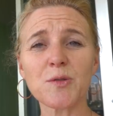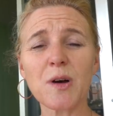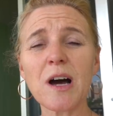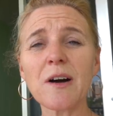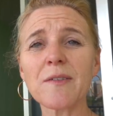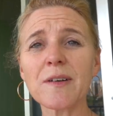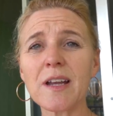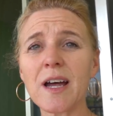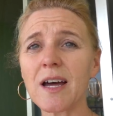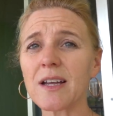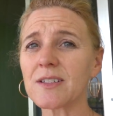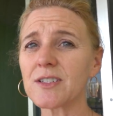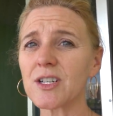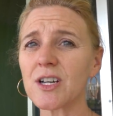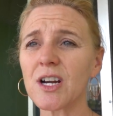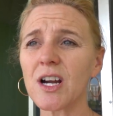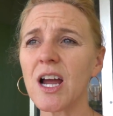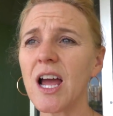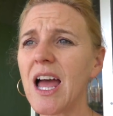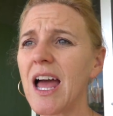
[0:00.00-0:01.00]
12 and
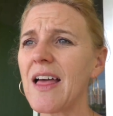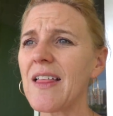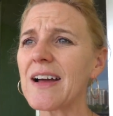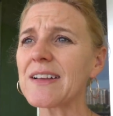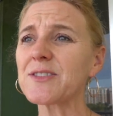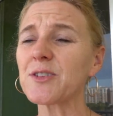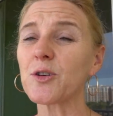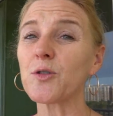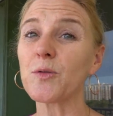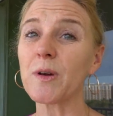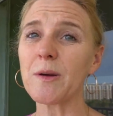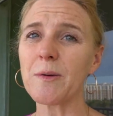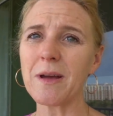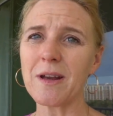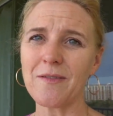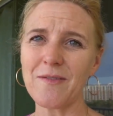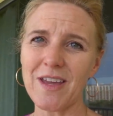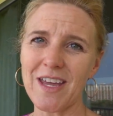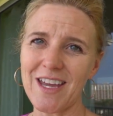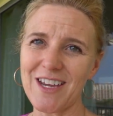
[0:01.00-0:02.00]
under, that's a great
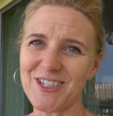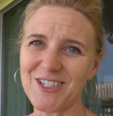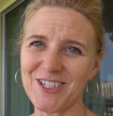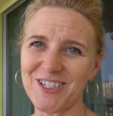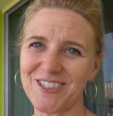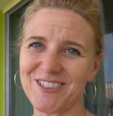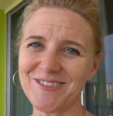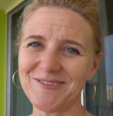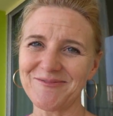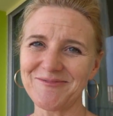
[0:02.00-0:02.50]
way to vacation.